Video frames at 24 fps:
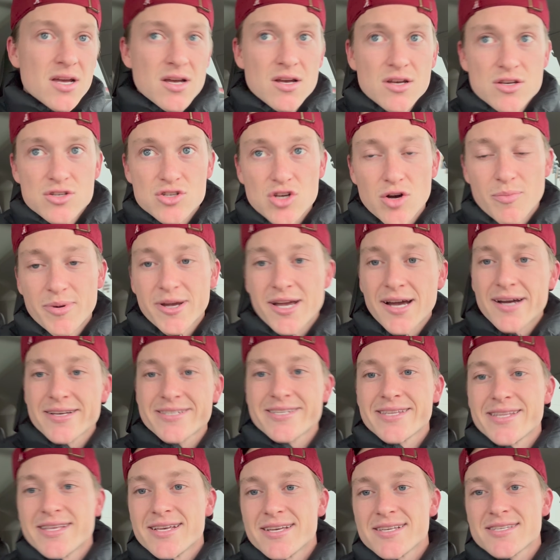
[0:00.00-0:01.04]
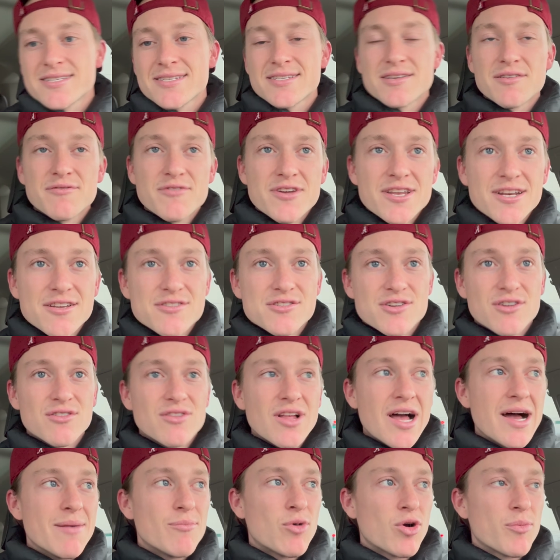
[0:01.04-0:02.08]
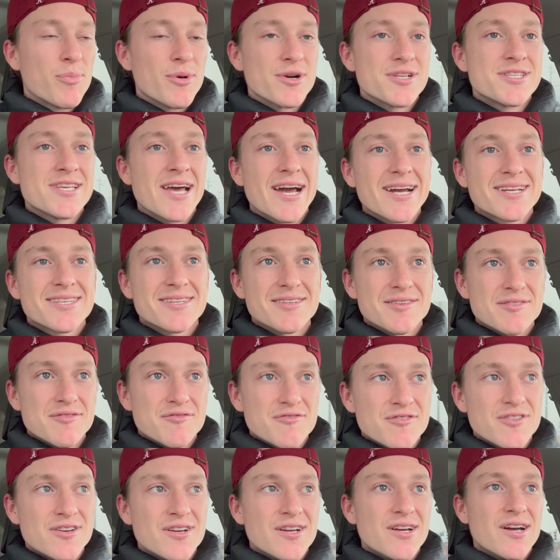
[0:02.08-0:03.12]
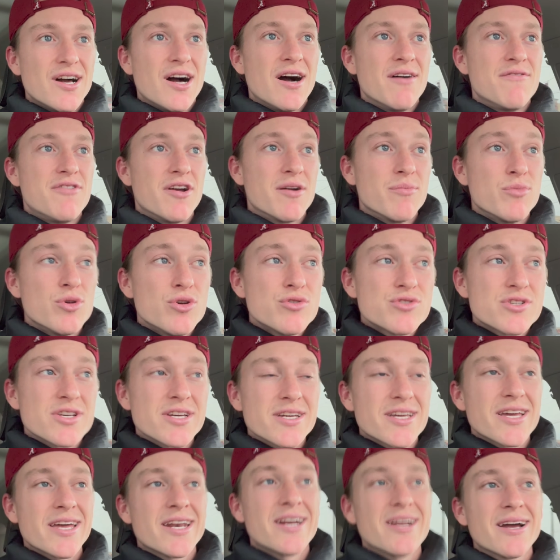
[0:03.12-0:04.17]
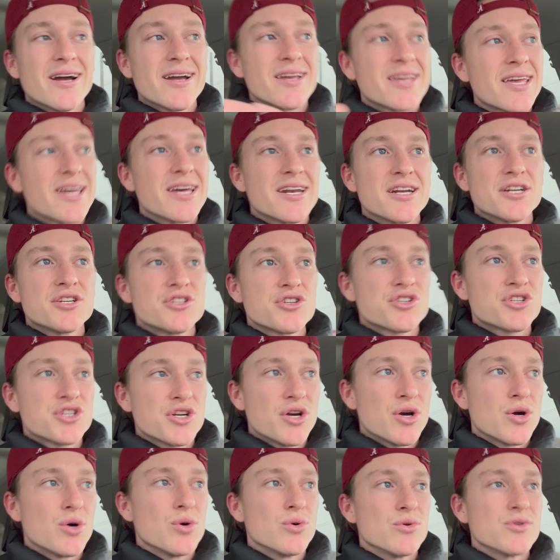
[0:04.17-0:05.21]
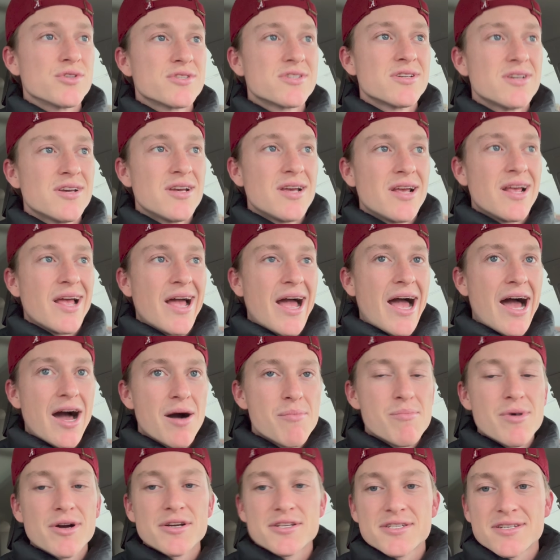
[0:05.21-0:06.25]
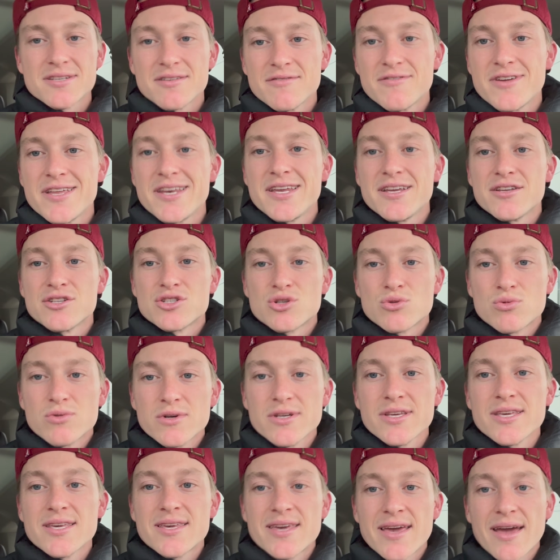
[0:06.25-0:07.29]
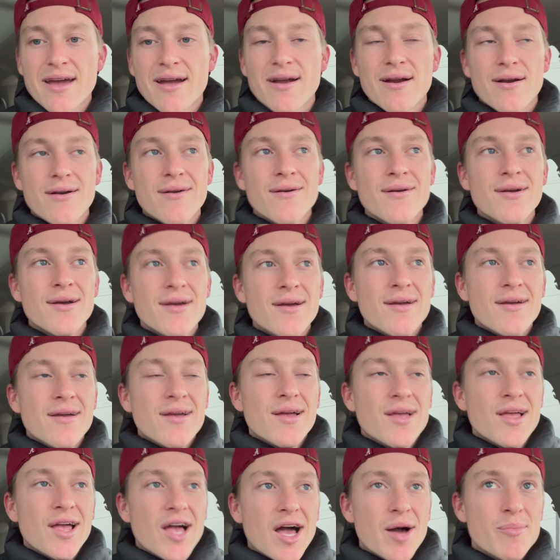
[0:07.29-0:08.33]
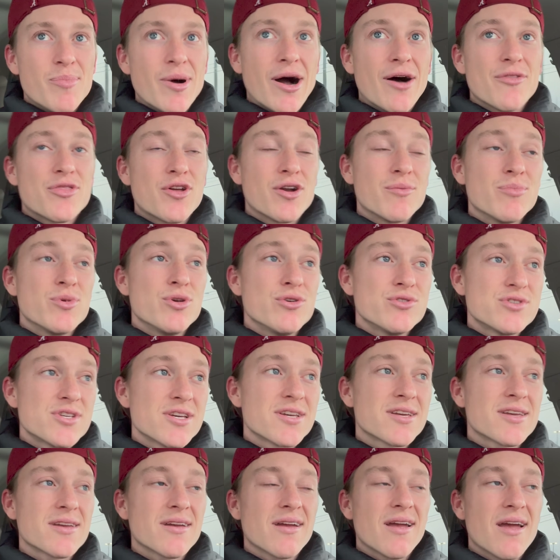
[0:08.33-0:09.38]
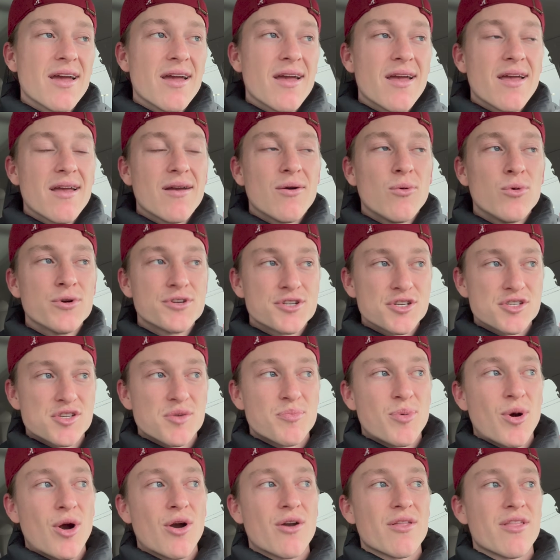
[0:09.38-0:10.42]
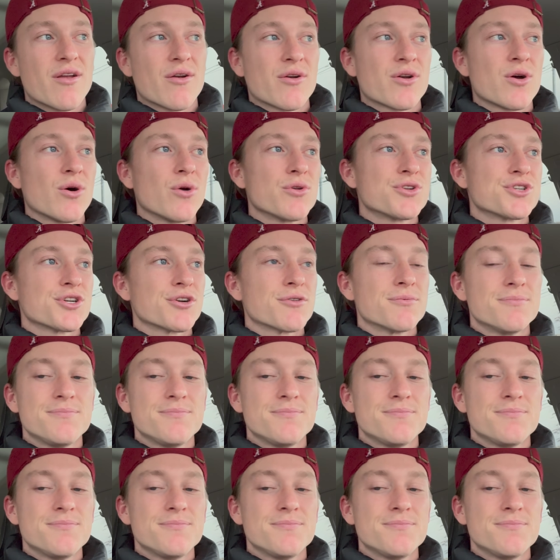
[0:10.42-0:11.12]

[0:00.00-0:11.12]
So because of this, Slovenians are a lot more protective of their music. And it just shows how much Slovenians really care about their music, which is a part of their culture.